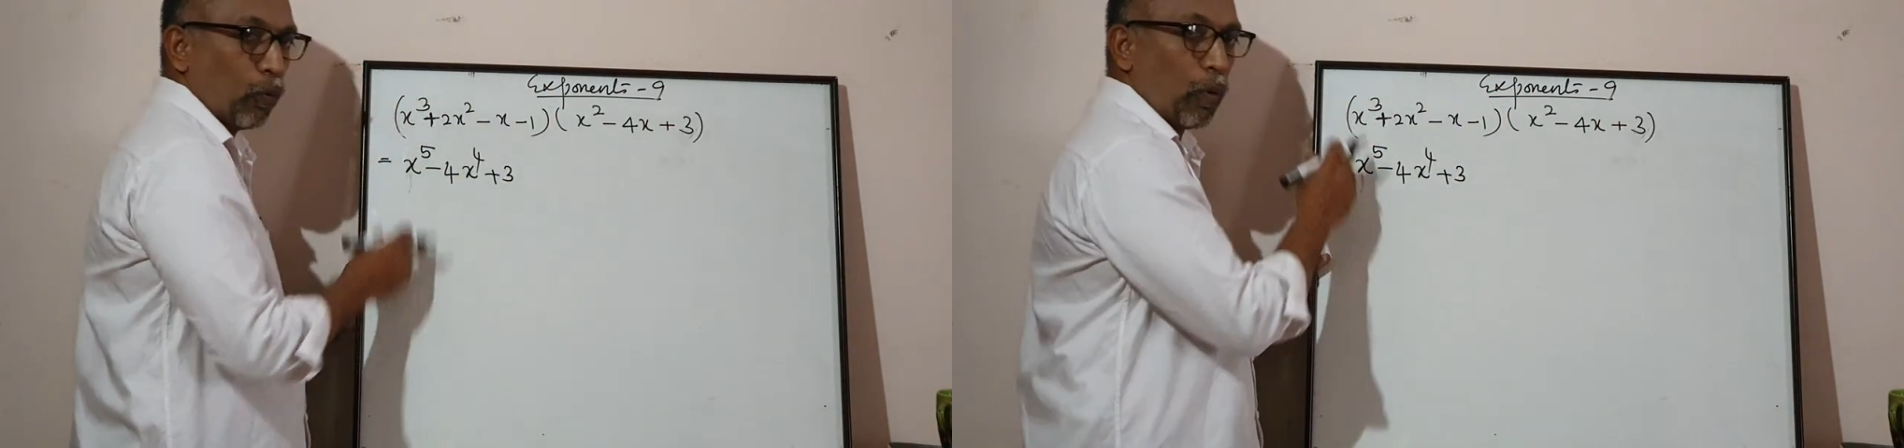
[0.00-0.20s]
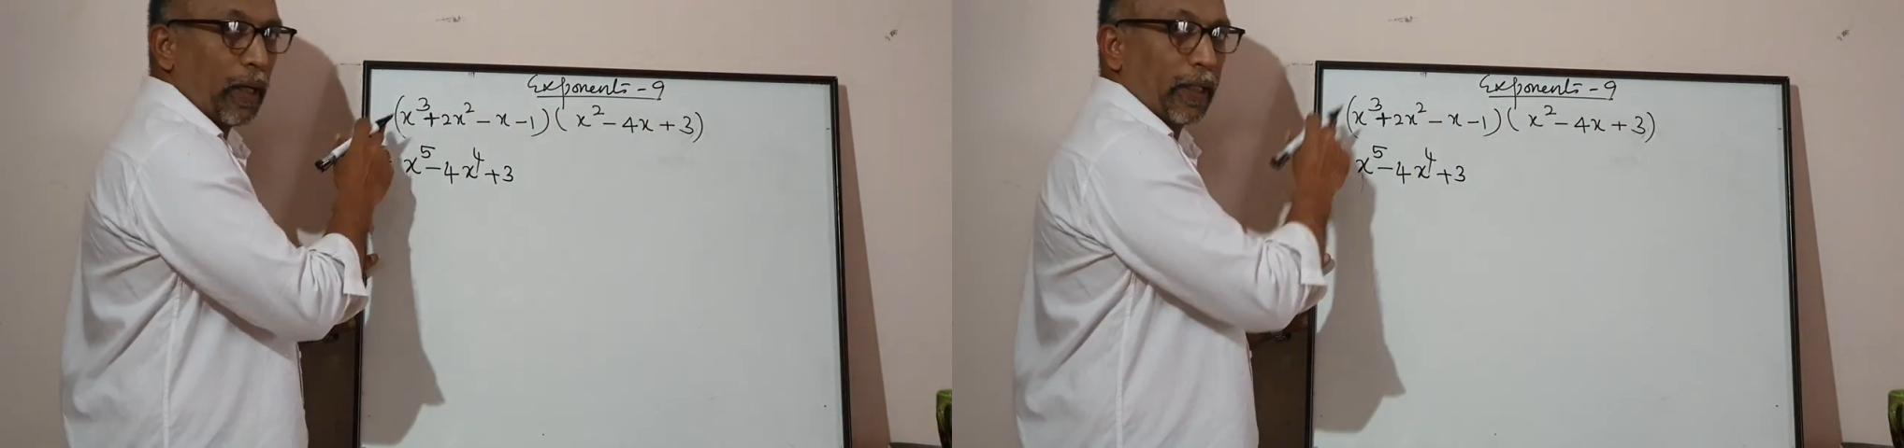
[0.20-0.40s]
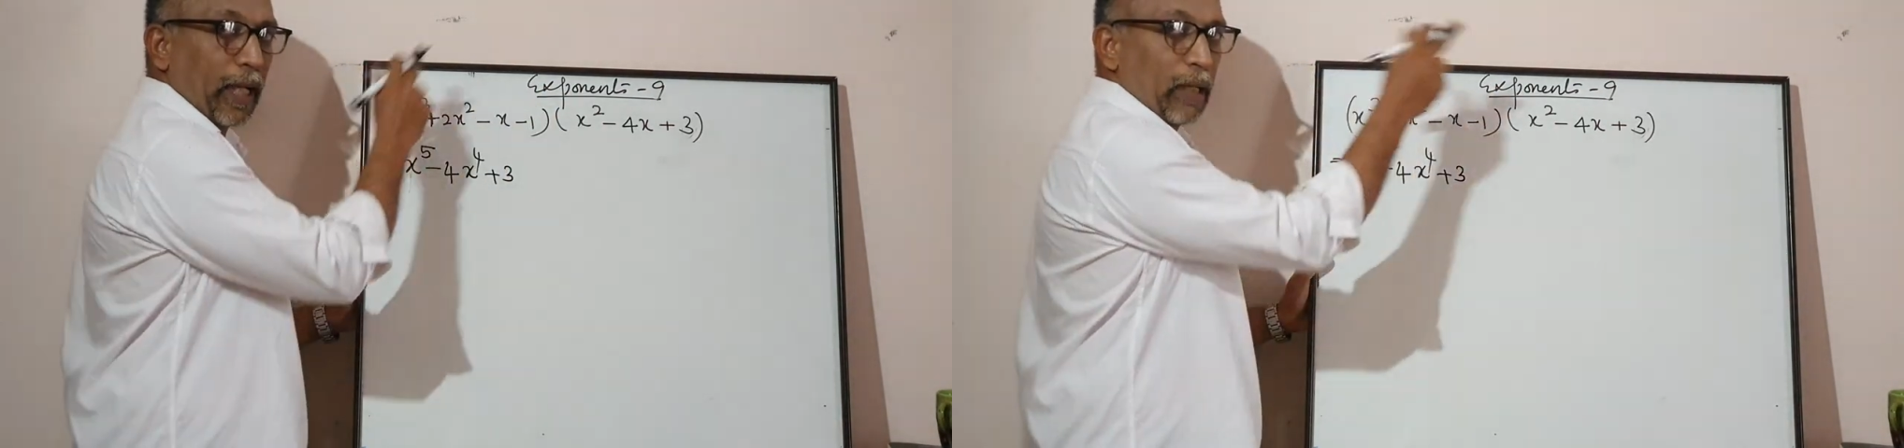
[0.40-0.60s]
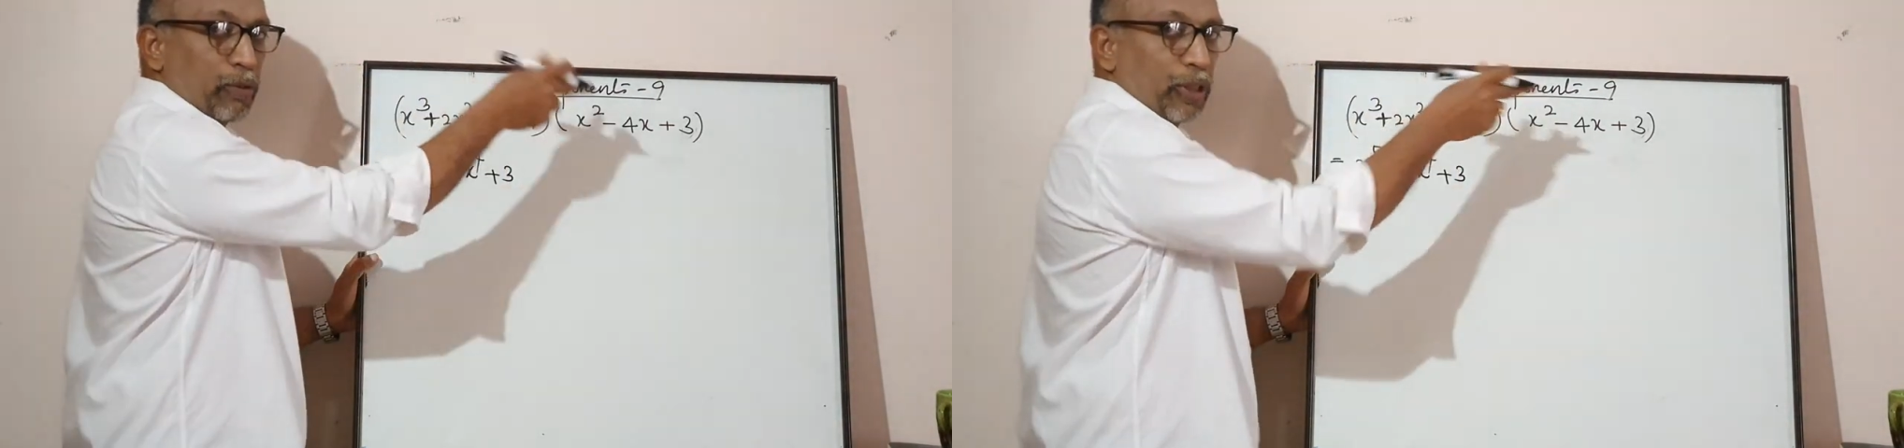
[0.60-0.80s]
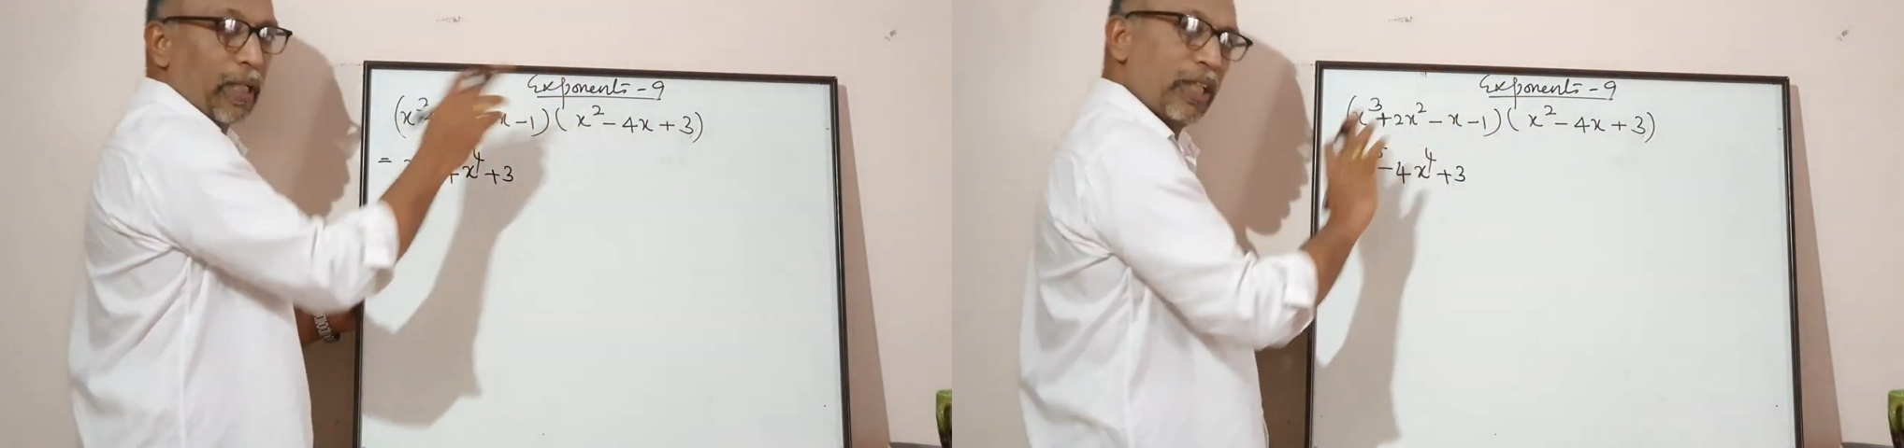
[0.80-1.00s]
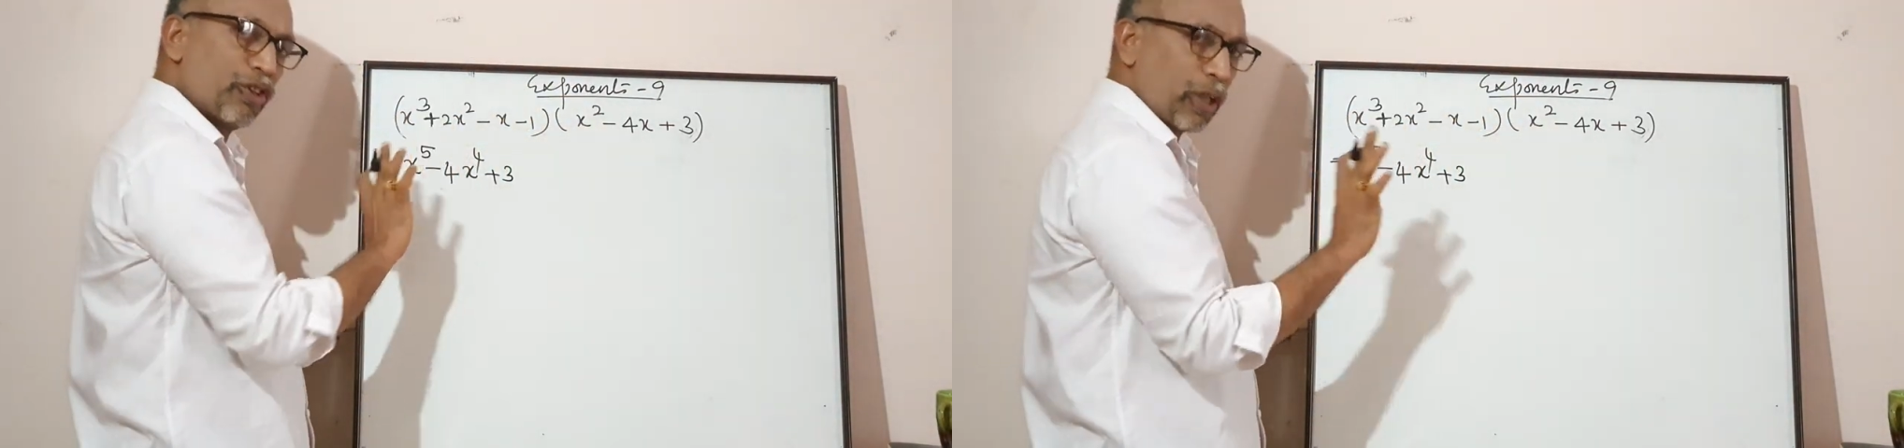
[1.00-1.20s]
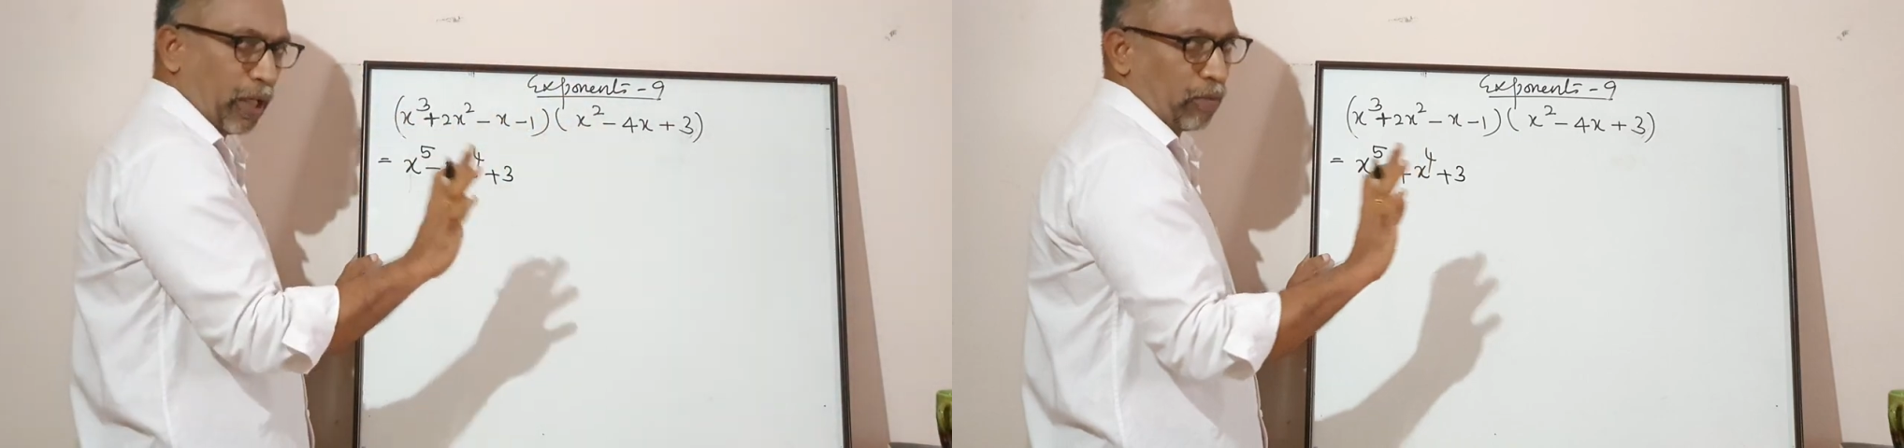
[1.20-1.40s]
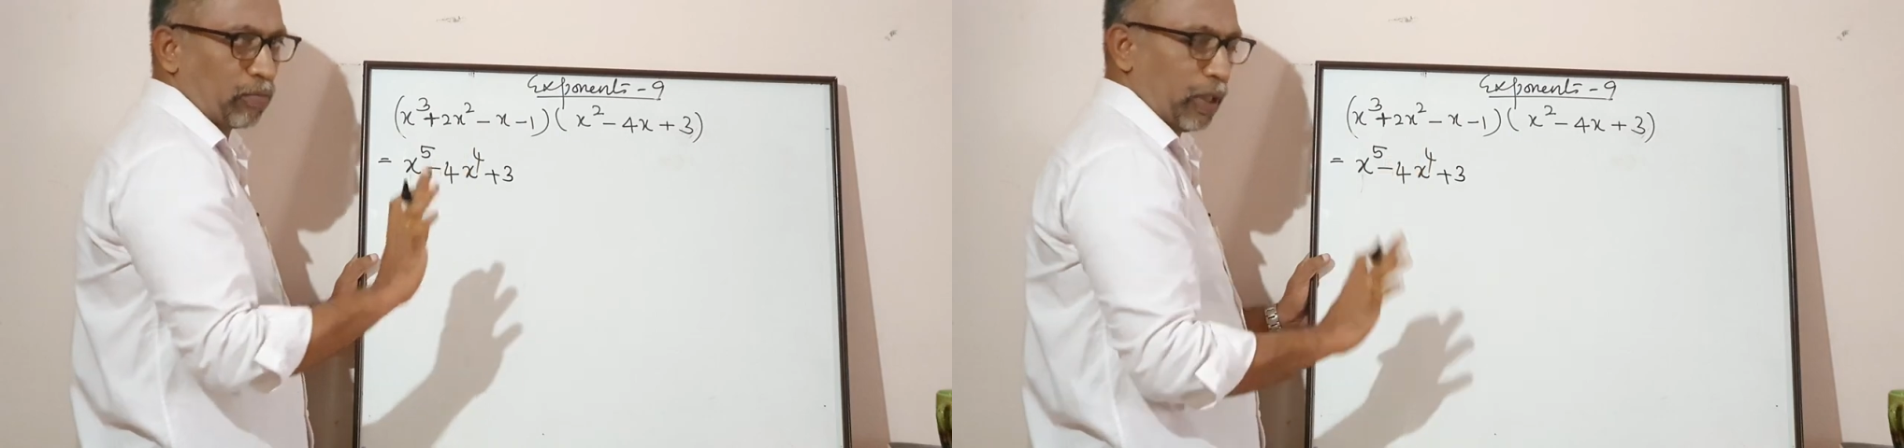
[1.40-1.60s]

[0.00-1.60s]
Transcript: 1 times 3 is 3.